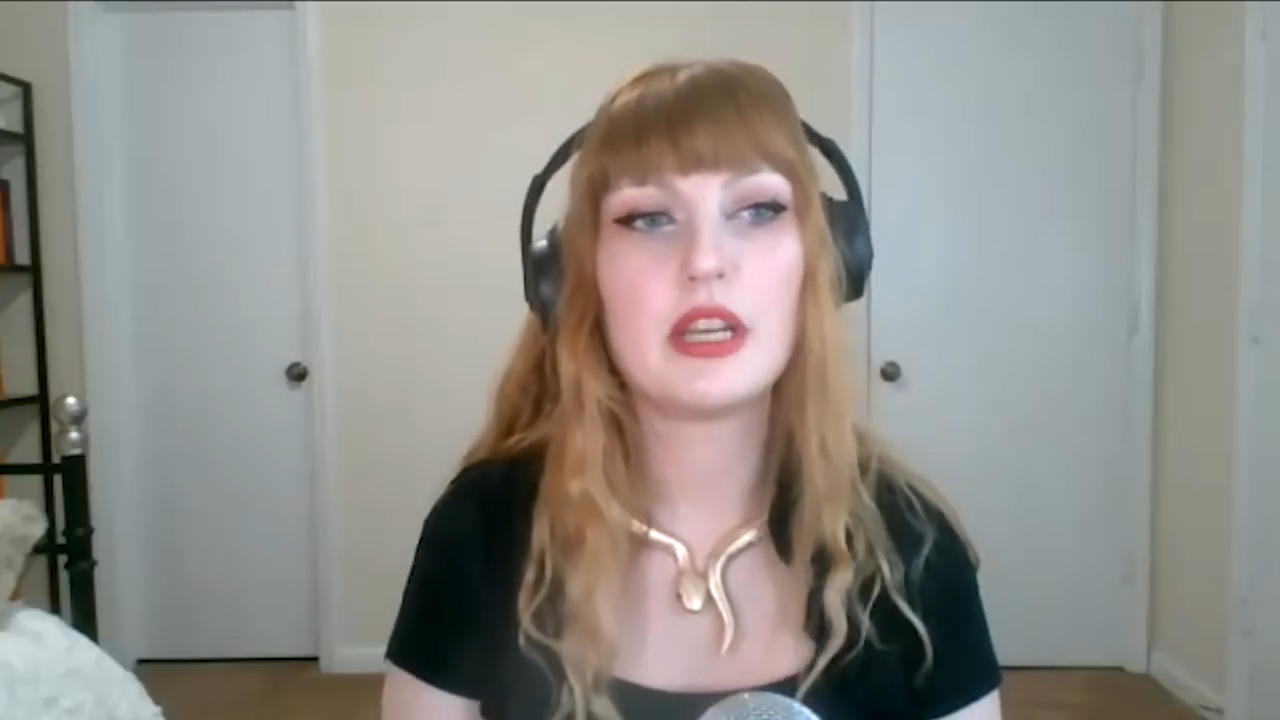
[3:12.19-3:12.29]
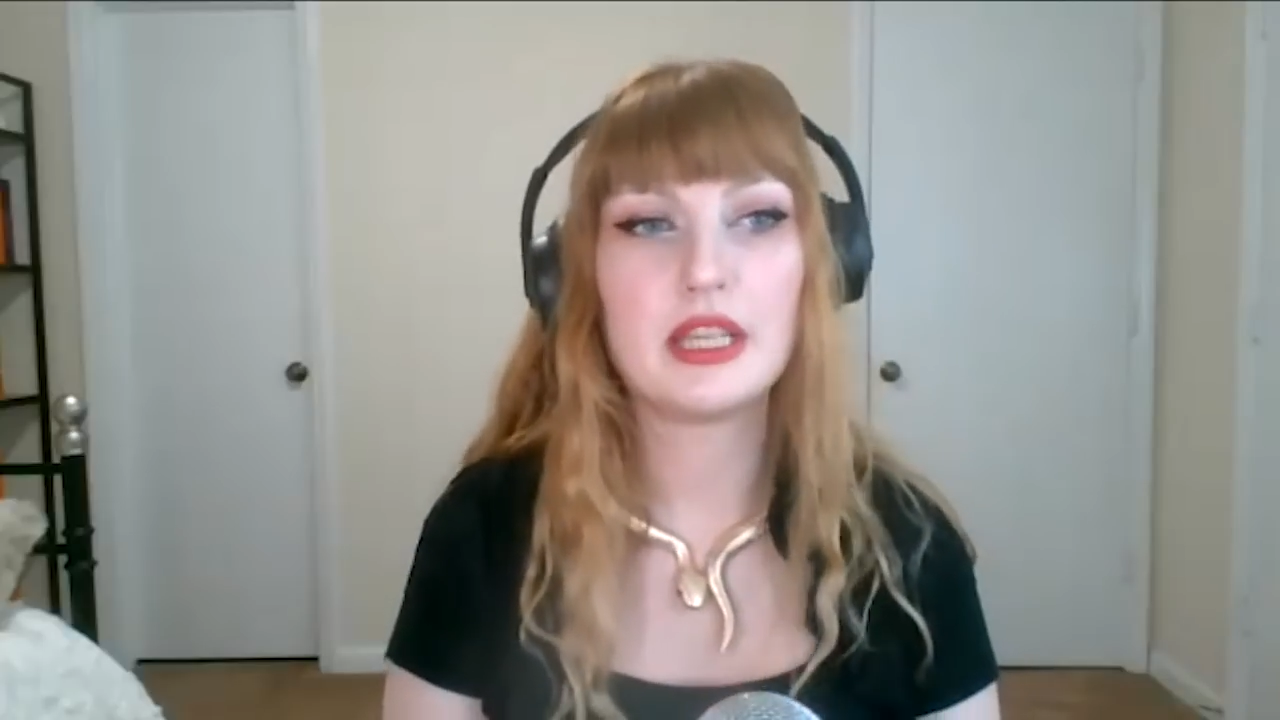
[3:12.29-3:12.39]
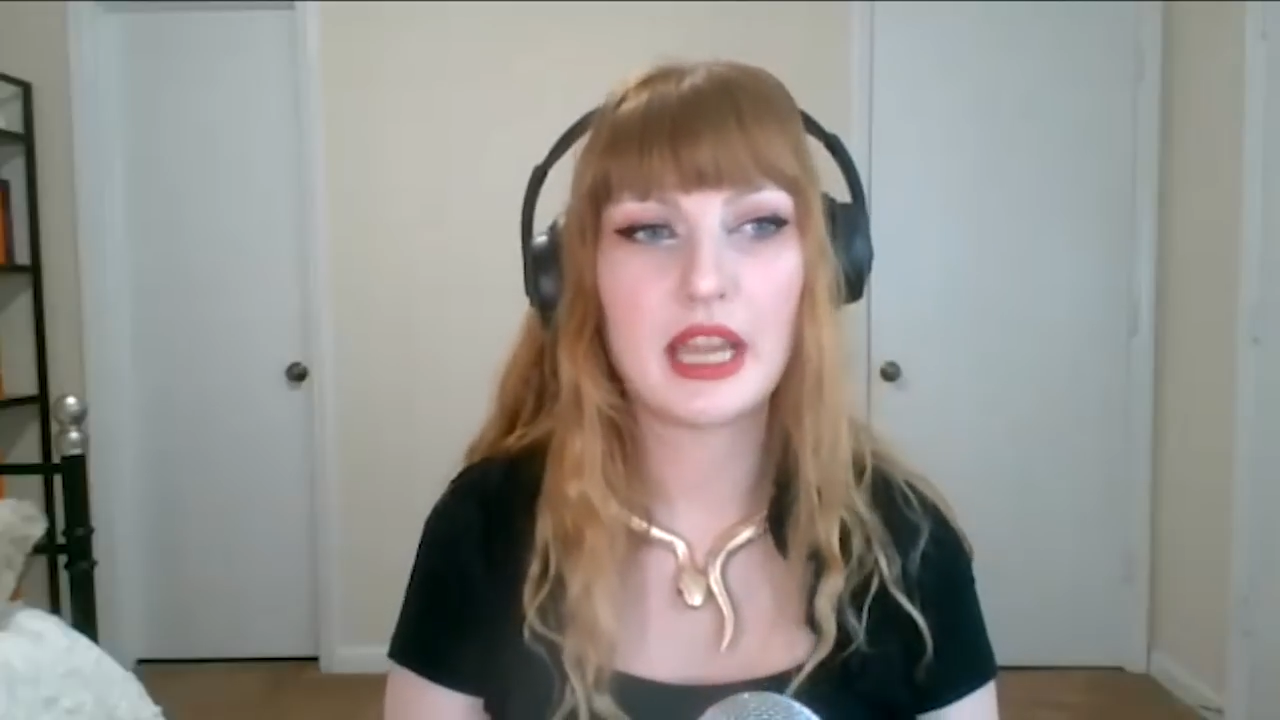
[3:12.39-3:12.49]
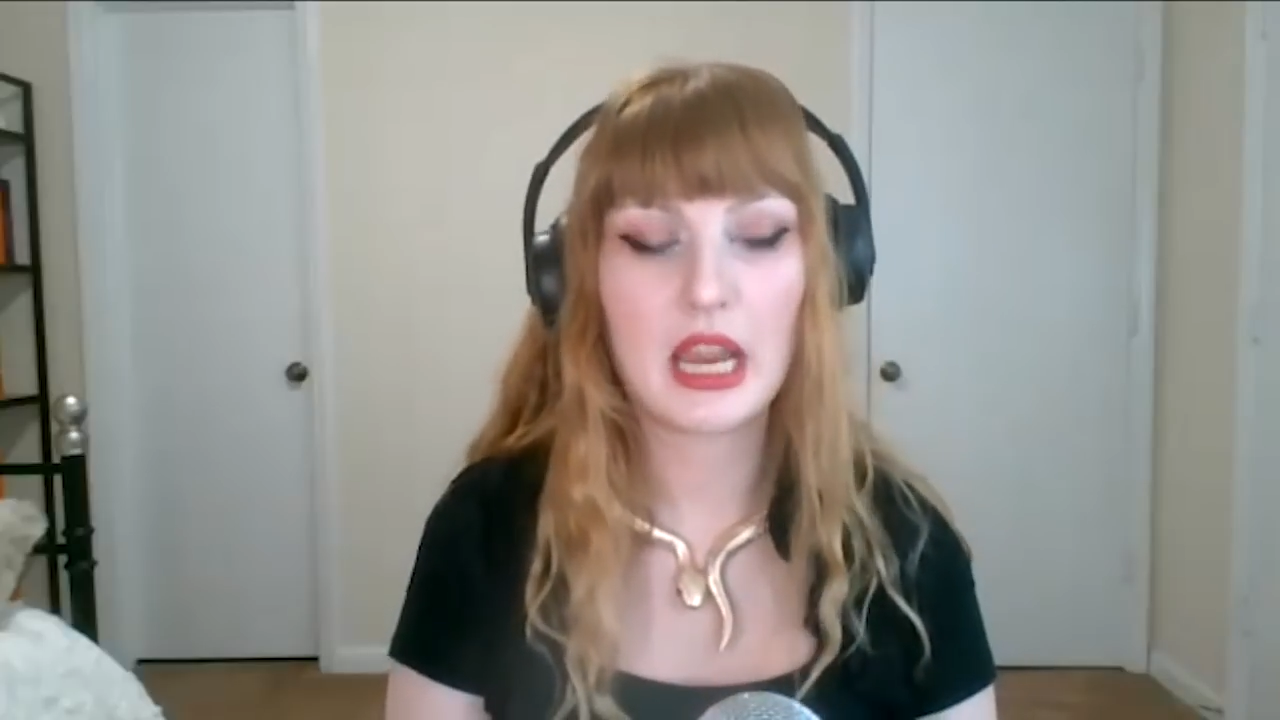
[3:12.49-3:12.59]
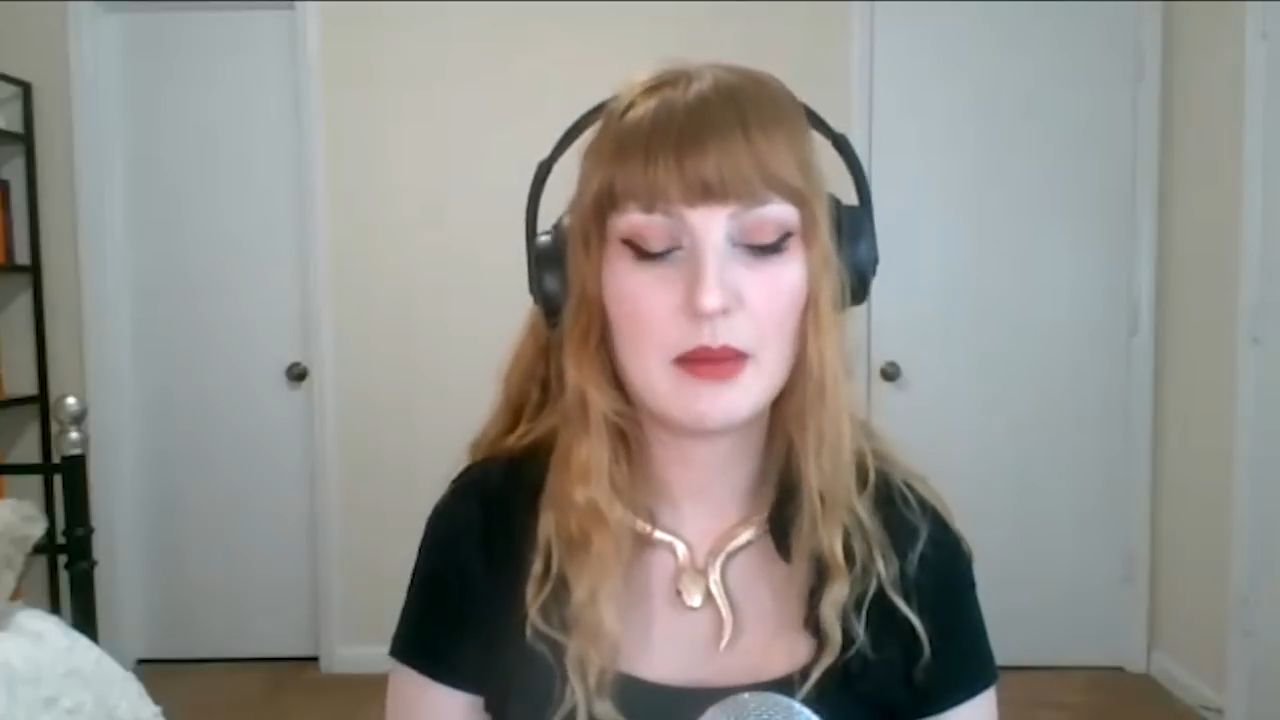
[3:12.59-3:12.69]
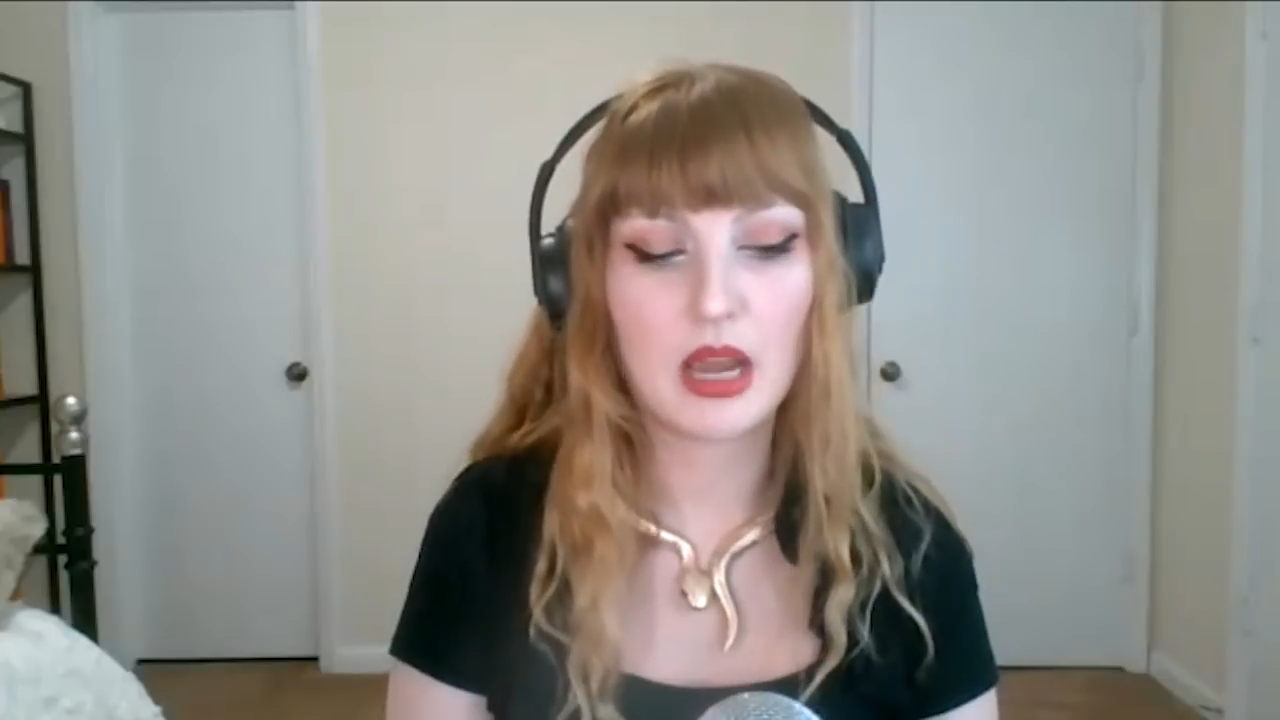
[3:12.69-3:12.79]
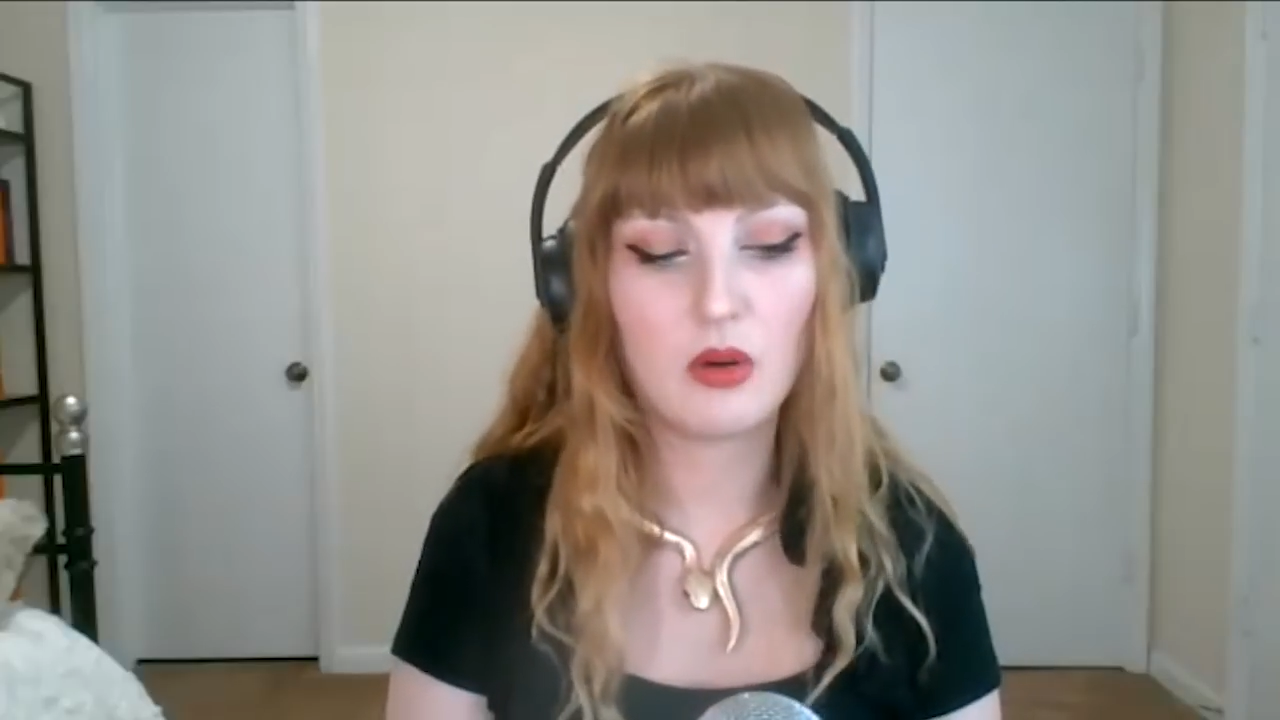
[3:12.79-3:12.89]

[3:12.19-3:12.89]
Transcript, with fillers: when he came